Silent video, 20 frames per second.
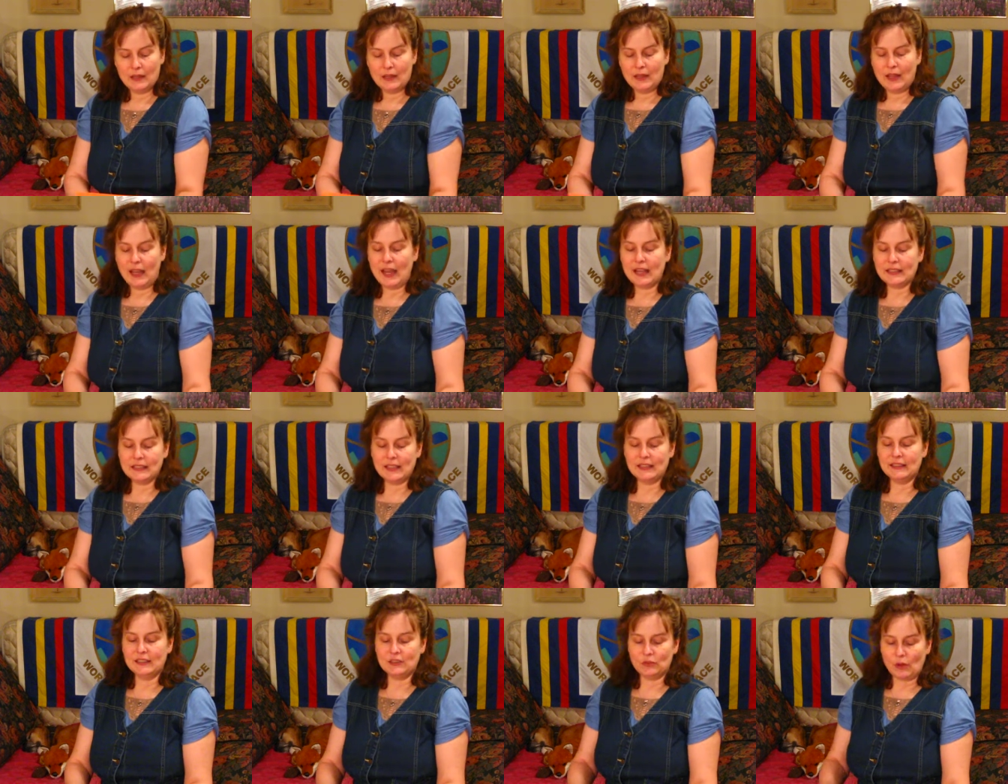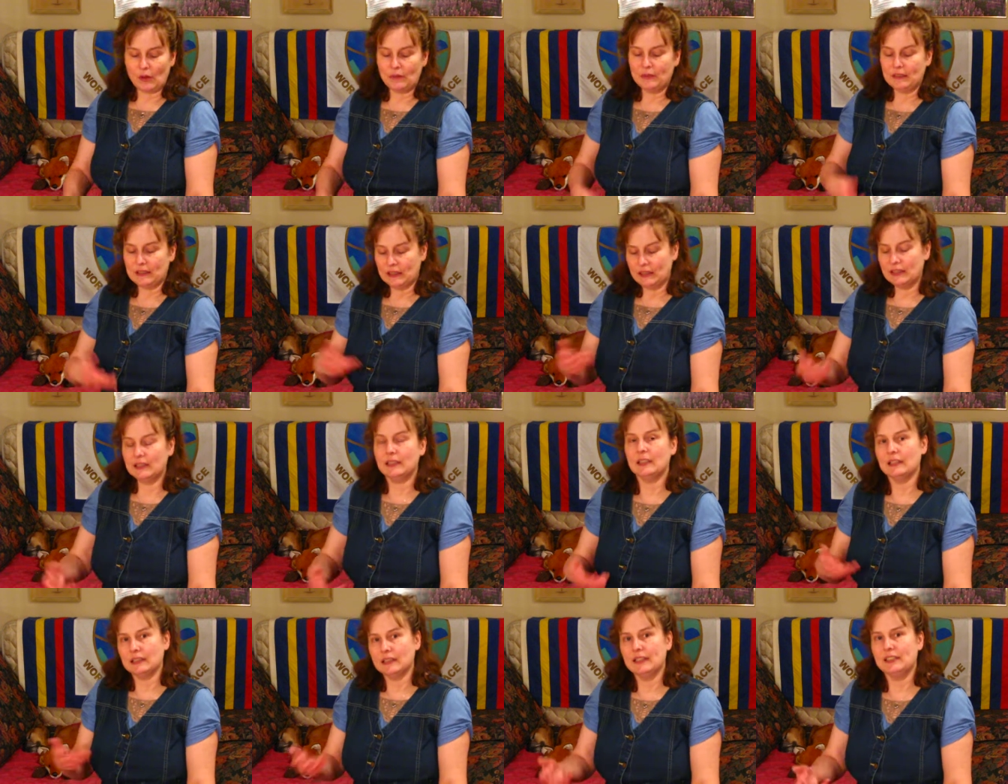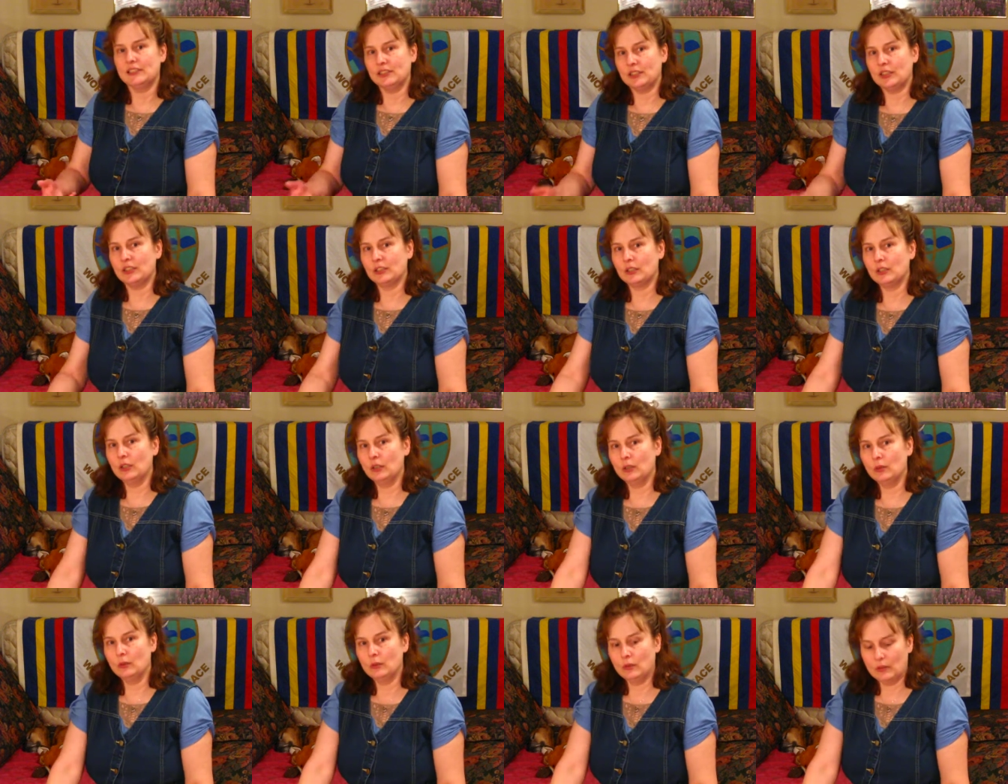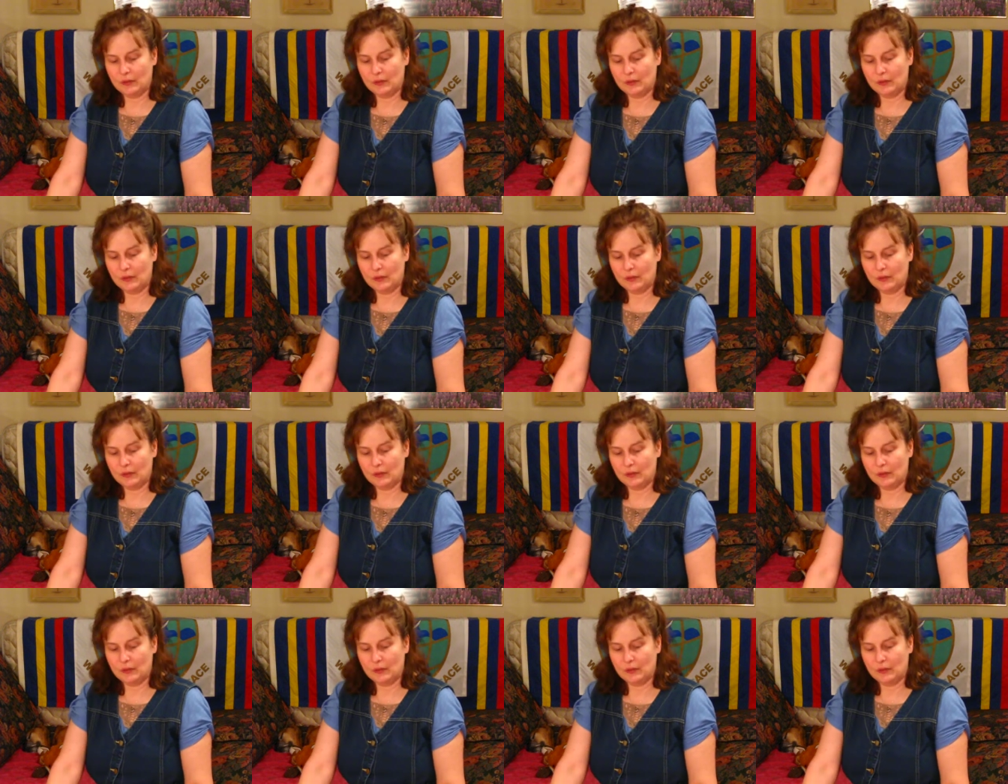And then this often leads to the coup.